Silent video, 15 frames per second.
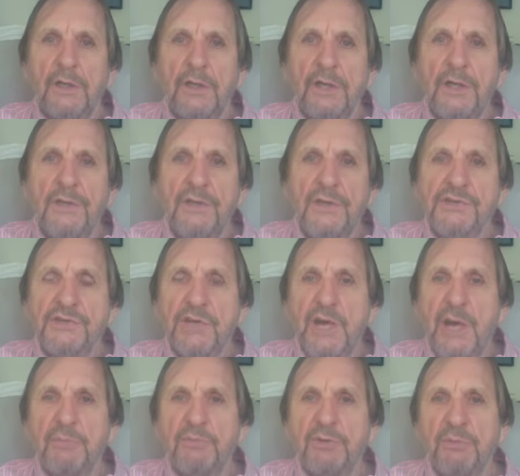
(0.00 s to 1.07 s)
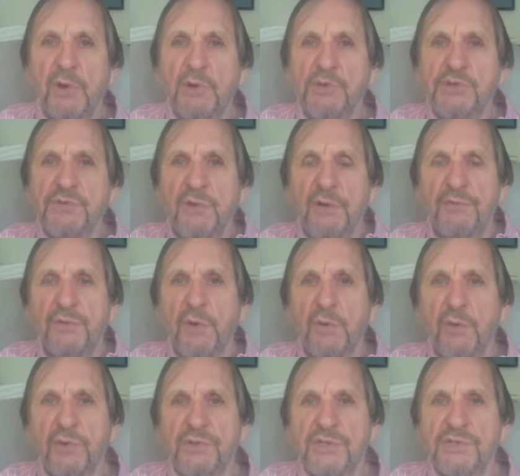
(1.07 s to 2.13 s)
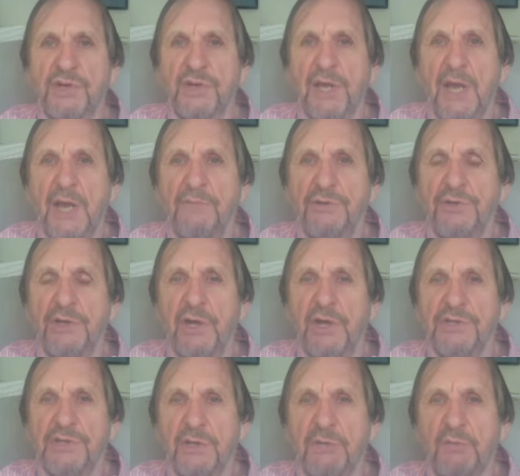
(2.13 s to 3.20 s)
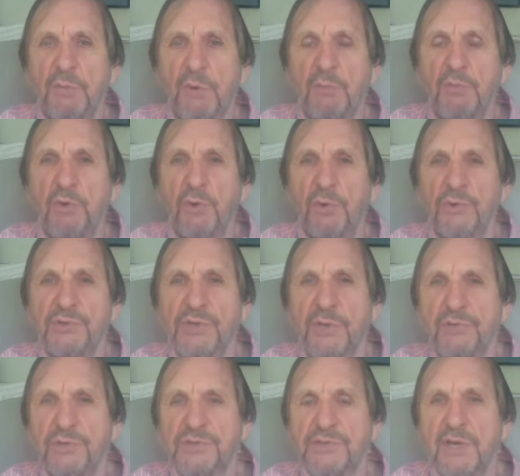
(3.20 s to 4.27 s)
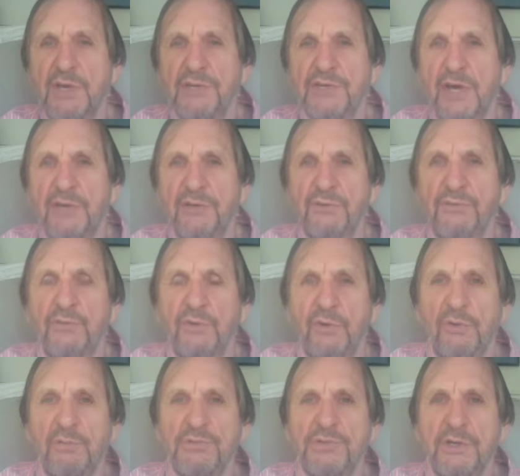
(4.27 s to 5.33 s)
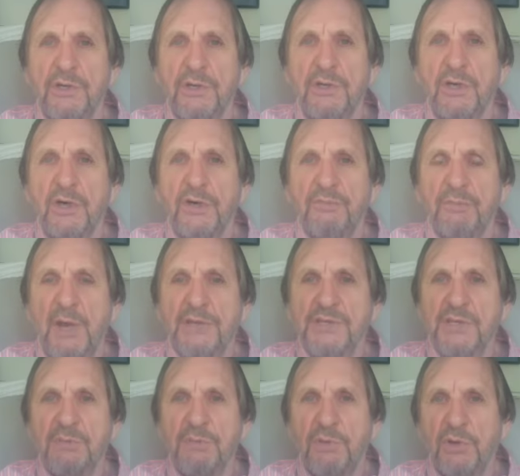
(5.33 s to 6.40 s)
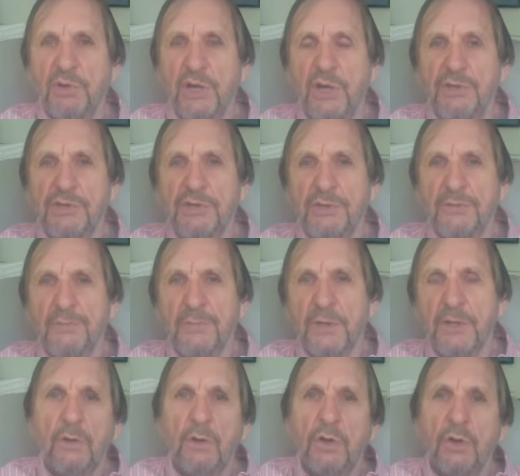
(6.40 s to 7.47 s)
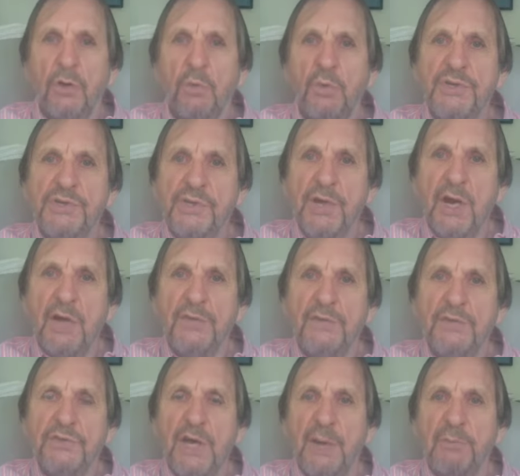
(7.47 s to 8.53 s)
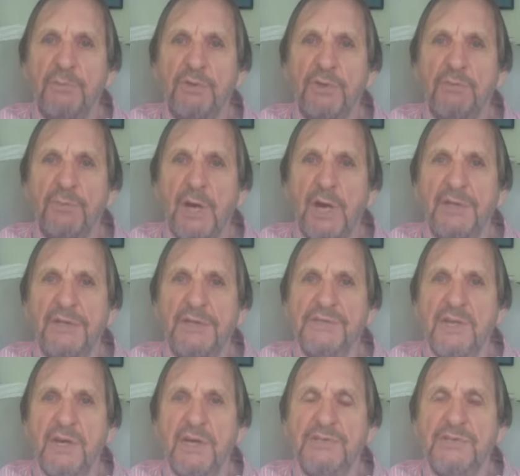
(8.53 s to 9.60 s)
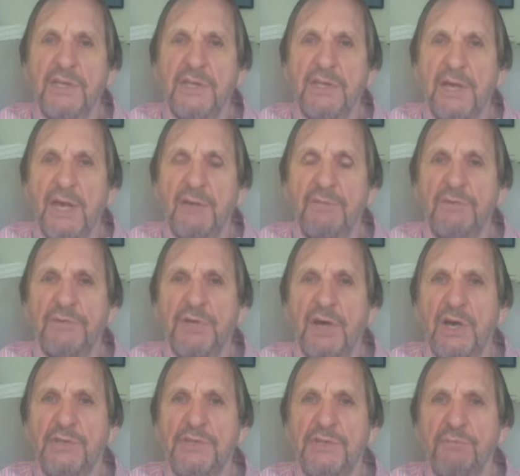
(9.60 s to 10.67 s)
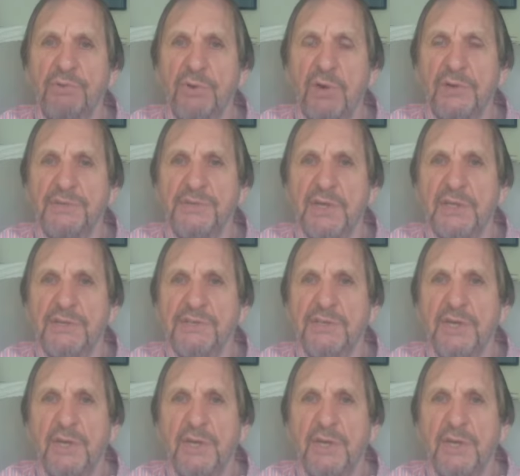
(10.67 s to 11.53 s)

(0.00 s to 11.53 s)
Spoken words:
In this chapter, most of our focus is on advertising, but we also discuss other forms of mass communication. We start the chapter by discussing the advertising process